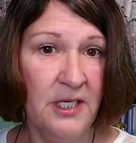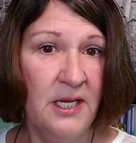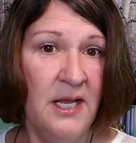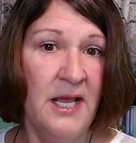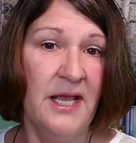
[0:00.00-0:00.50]

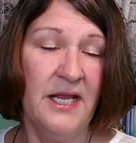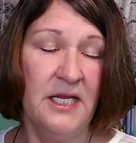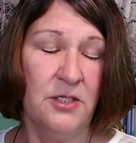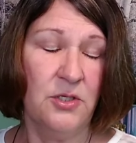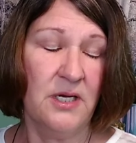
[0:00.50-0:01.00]
and
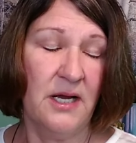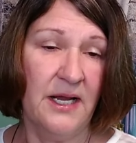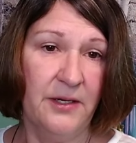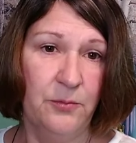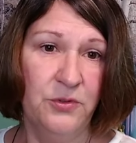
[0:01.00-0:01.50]
I
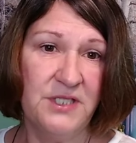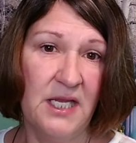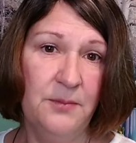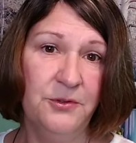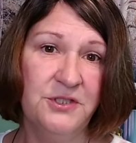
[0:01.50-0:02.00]
was able to
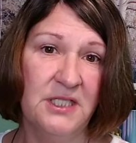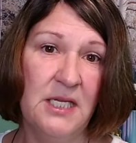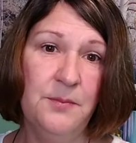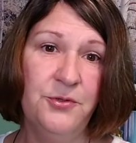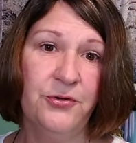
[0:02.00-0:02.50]
keep
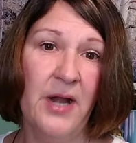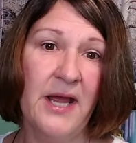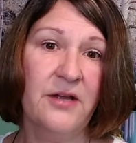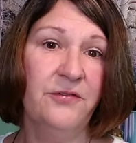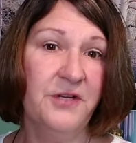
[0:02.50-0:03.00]
track of
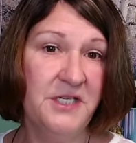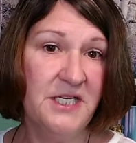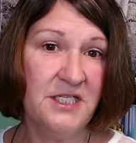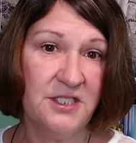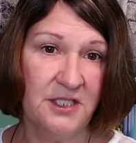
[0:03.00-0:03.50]

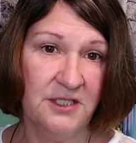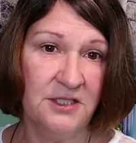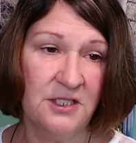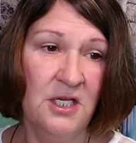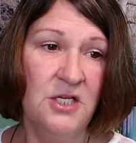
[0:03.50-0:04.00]
editions,
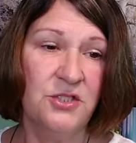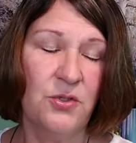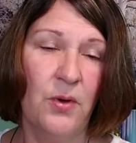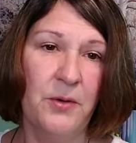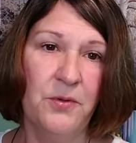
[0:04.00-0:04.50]
so I
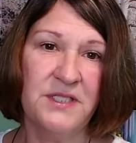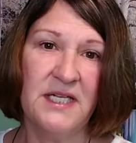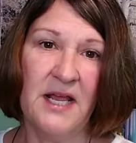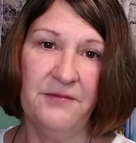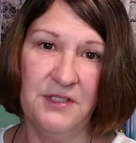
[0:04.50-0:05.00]
wasn't having
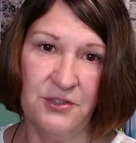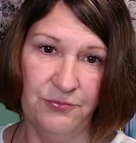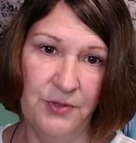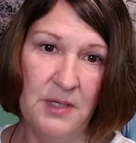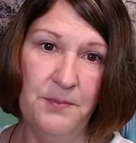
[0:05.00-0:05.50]
to
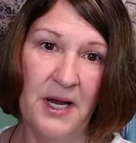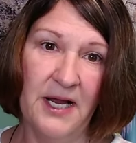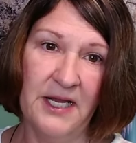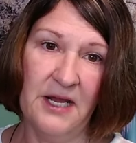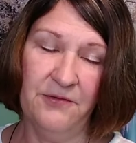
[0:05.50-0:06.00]
rebuy
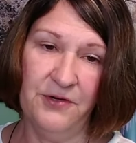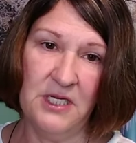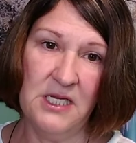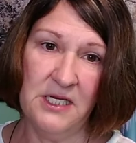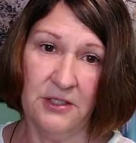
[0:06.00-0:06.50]
every
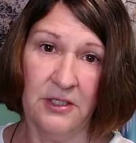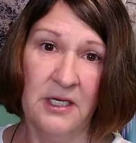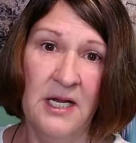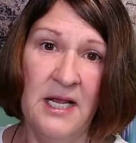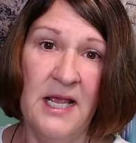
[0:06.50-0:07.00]
year.
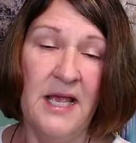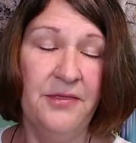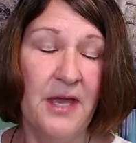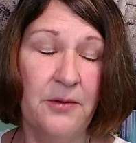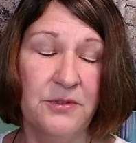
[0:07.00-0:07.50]
And that
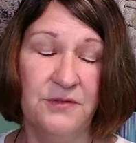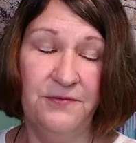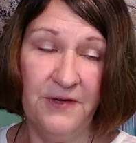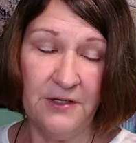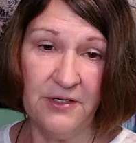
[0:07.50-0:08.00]
was very
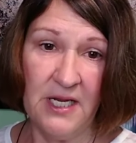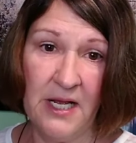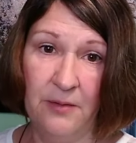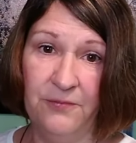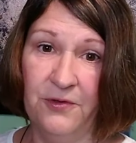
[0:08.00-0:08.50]

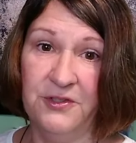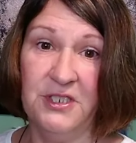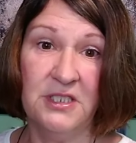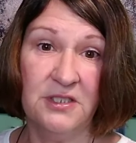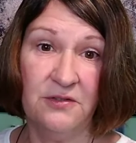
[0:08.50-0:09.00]
helpful just
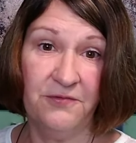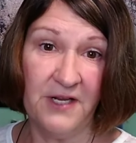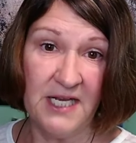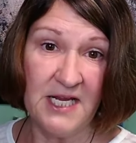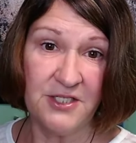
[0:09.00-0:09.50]

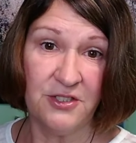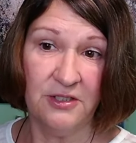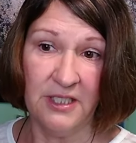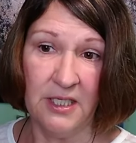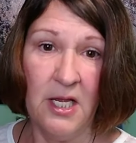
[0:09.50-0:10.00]
financially.
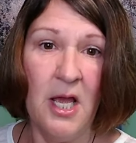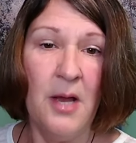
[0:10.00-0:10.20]
But you